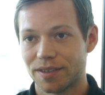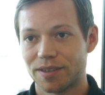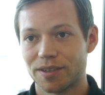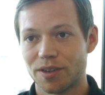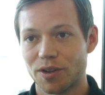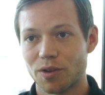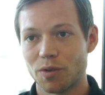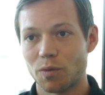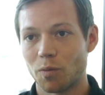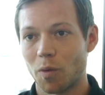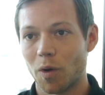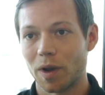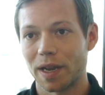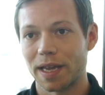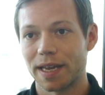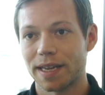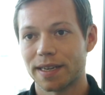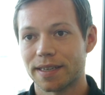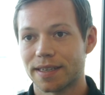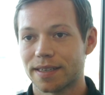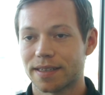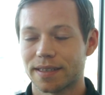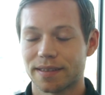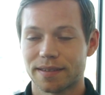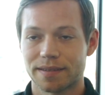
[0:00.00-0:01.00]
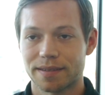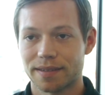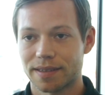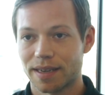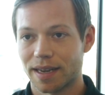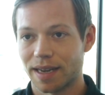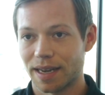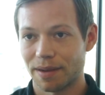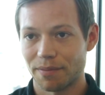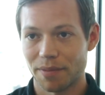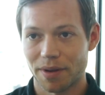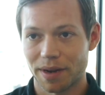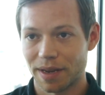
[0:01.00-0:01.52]
two wallets
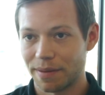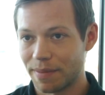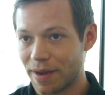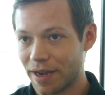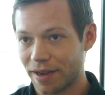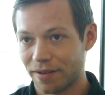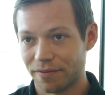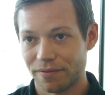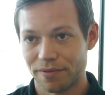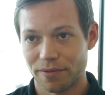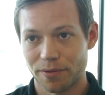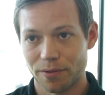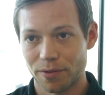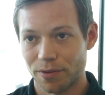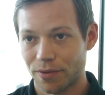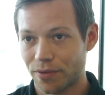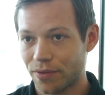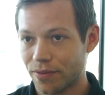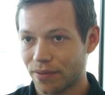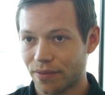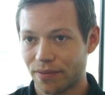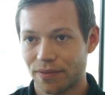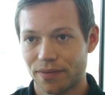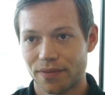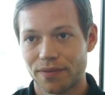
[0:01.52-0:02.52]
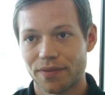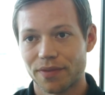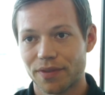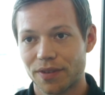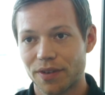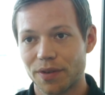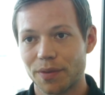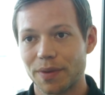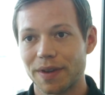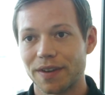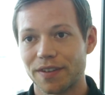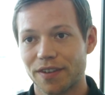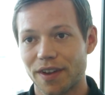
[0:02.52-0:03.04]
sending money back and forth mm-hmm.
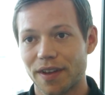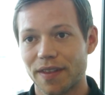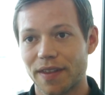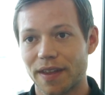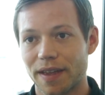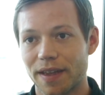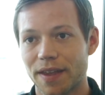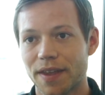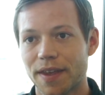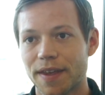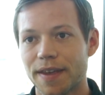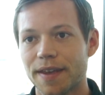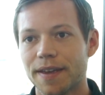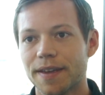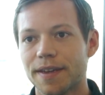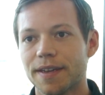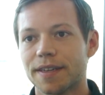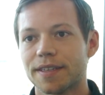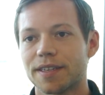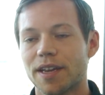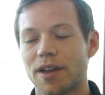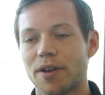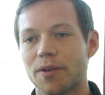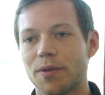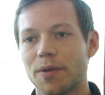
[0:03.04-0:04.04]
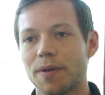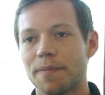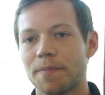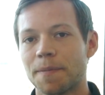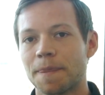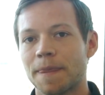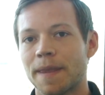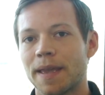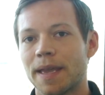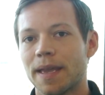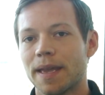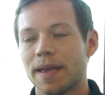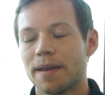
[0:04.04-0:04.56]
to each other. So
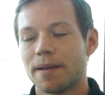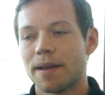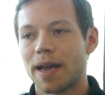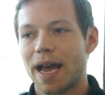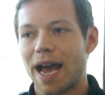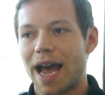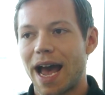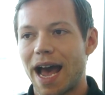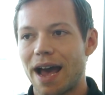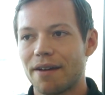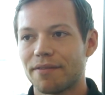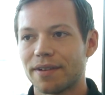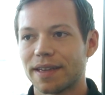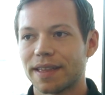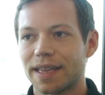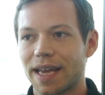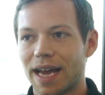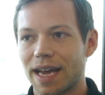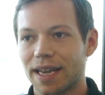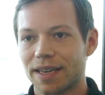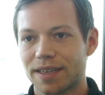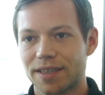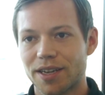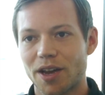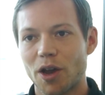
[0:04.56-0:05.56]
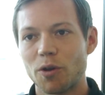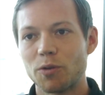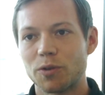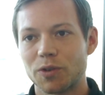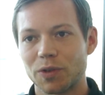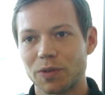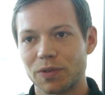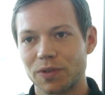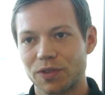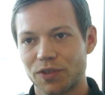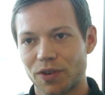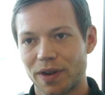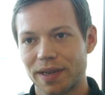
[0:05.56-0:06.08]
having that
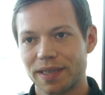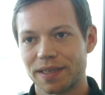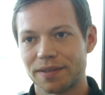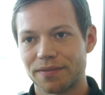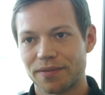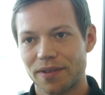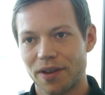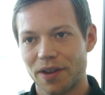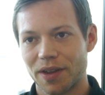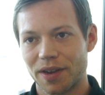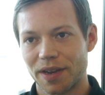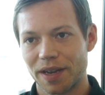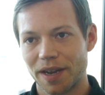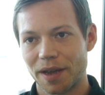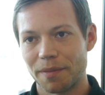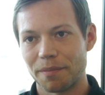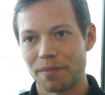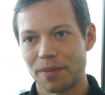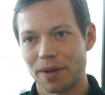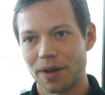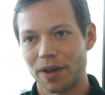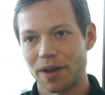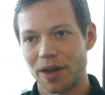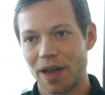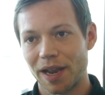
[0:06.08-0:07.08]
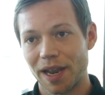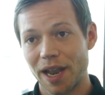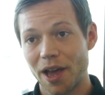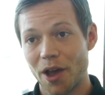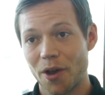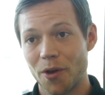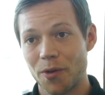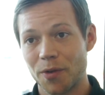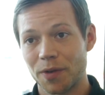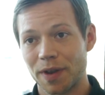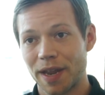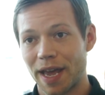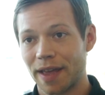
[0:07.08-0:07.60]
total transferred number
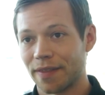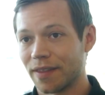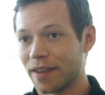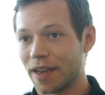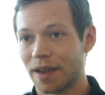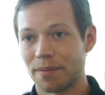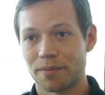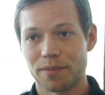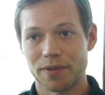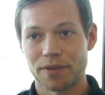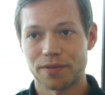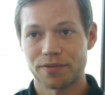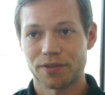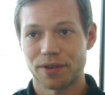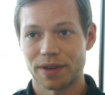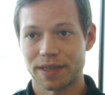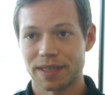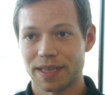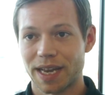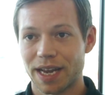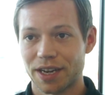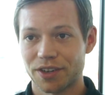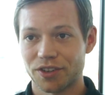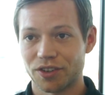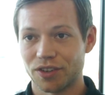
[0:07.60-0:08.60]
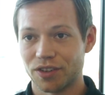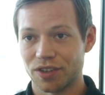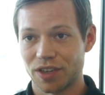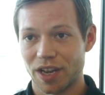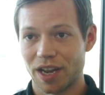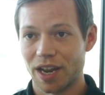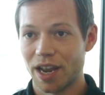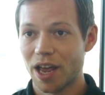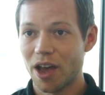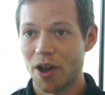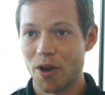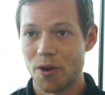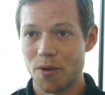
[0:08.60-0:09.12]
alone and the number of transactions
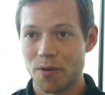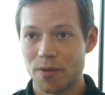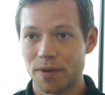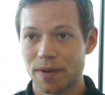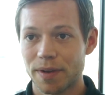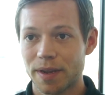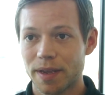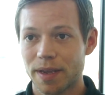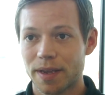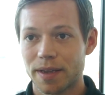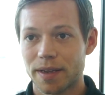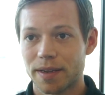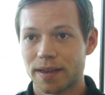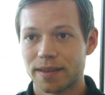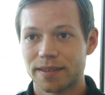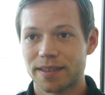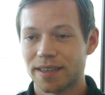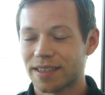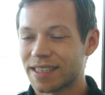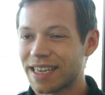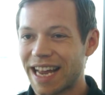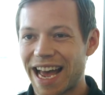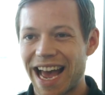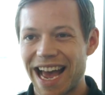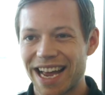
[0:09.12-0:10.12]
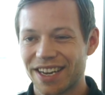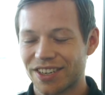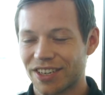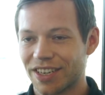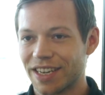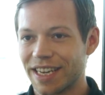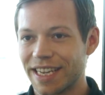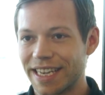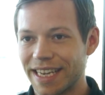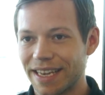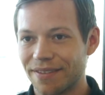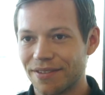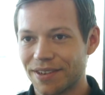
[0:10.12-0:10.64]
alone doesn't
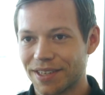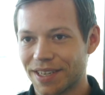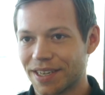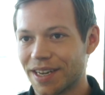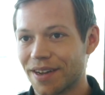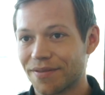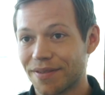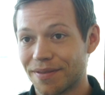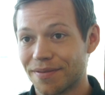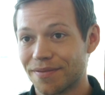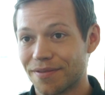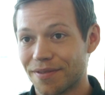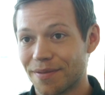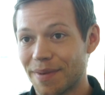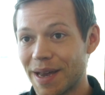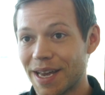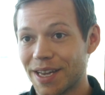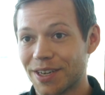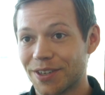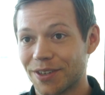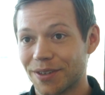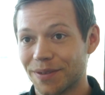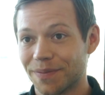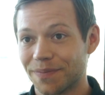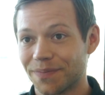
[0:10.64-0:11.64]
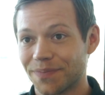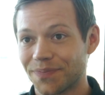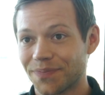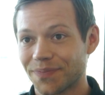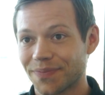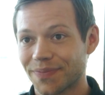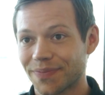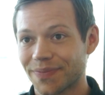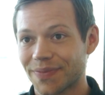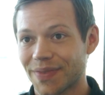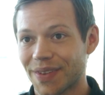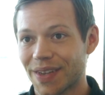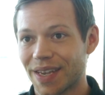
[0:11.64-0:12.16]
actually give us enough information,
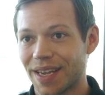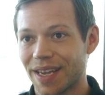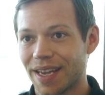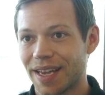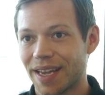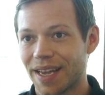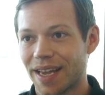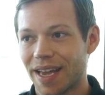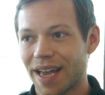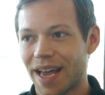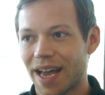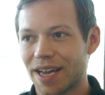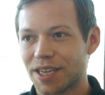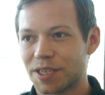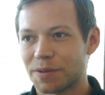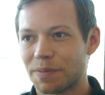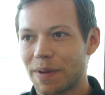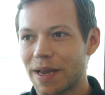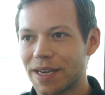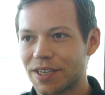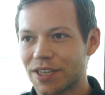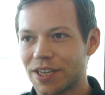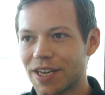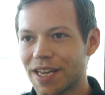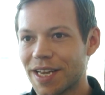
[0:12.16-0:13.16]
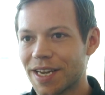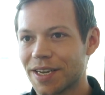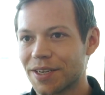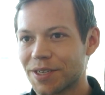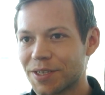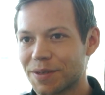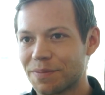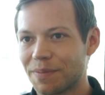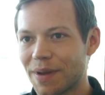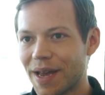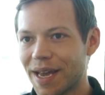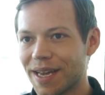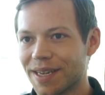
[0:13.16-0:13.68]
mm-hmm. especially in a
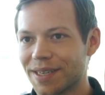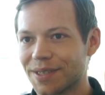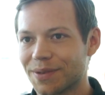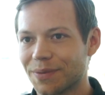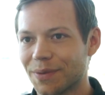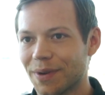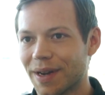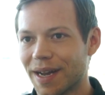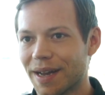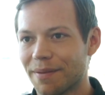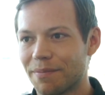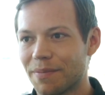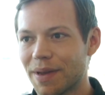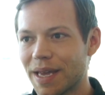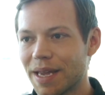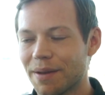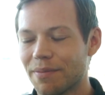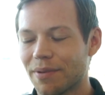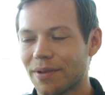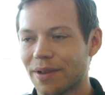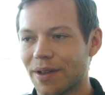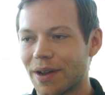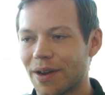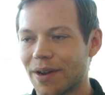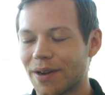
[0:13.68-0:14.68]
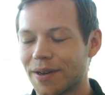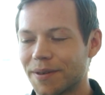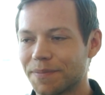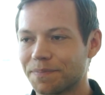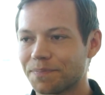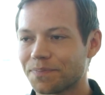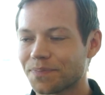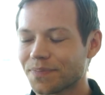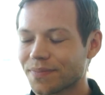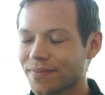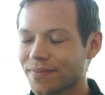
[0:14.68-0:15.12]
space where people are